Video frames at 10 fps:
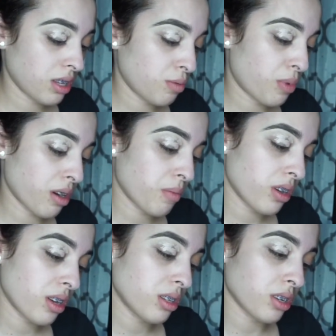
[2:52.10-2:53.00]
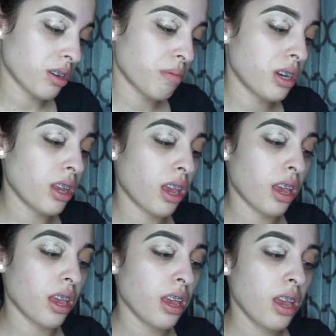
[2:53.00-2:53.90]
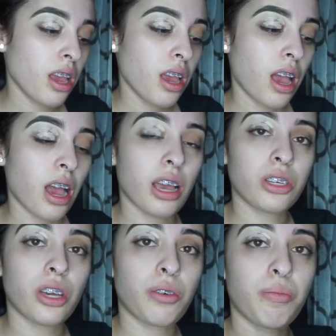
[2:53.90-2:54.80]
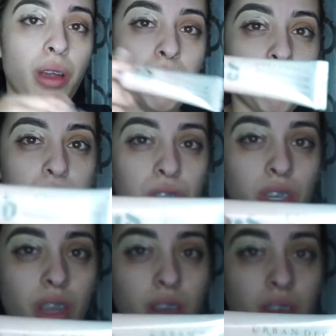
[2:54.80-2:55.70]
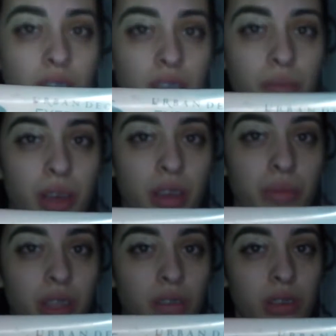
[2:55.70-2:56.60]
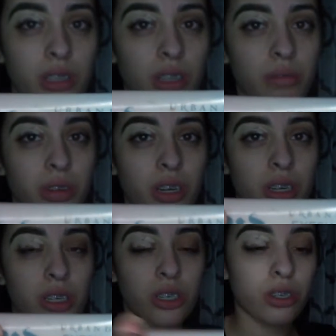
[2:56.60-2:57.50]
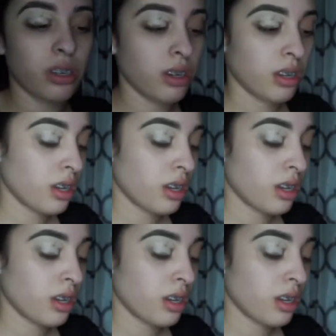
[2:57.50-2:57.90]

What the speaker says: primer is the Urban Decay Eyeshadow Primer Potion in Enigma. I believe it's a limited edition.